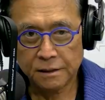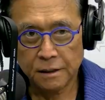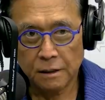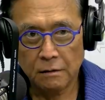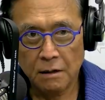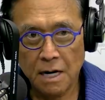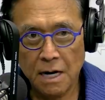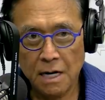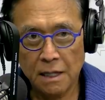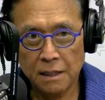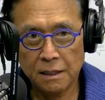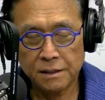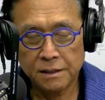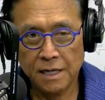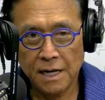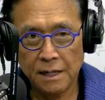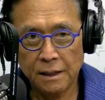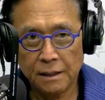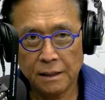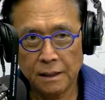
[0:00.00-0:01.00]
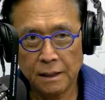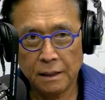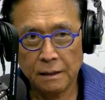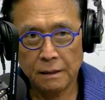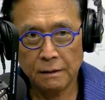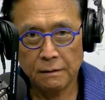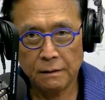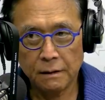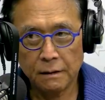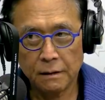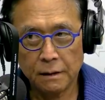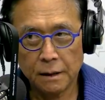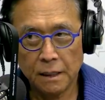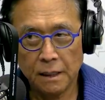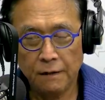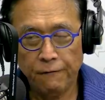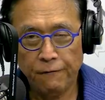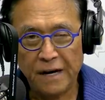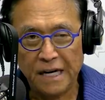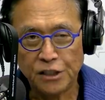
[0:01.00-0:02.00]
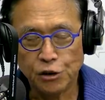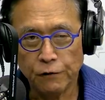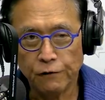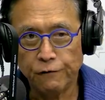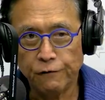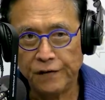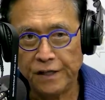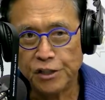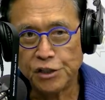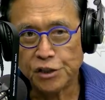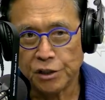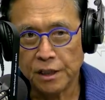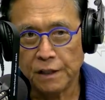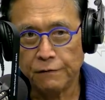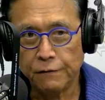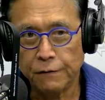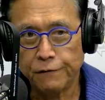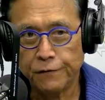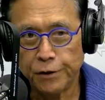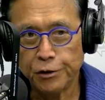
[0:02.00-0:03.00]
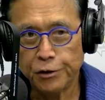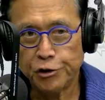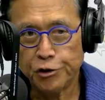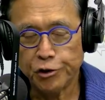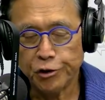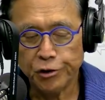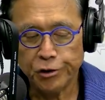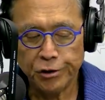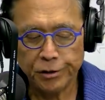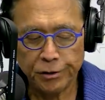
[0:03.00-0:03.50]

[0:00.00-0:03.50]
So, how does that affect yeah. your vision of the future?